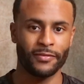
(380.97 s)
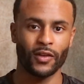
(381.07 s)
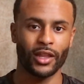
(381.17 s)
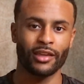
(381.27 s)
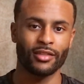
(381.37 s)
i
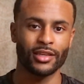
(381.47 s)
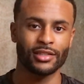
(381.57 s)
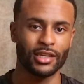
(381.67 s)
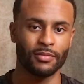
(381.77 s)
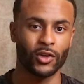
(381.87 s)
felt like
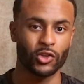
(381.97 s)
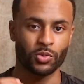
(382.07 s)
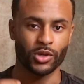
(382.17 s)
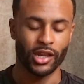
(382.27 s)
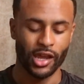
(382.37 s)
these
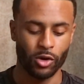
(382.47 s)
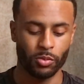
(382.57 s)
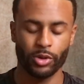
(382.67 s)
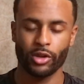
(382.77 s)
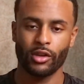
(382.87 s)
emails would
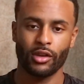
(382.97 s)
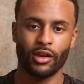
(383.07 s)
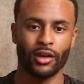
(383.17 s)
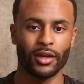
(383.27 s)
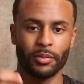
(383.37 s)
help
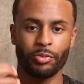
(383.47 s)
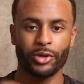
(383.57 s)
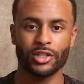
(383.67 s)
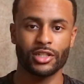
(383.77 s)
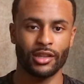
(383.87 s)
uh,
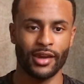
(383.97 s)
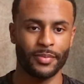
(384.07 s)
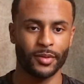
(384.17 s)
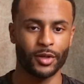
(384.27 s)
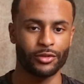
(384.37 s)
push
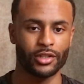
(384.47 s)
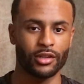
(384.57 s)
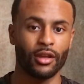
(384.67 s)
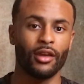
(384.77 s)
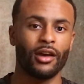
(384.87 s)
that
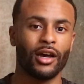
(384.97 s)
promotion.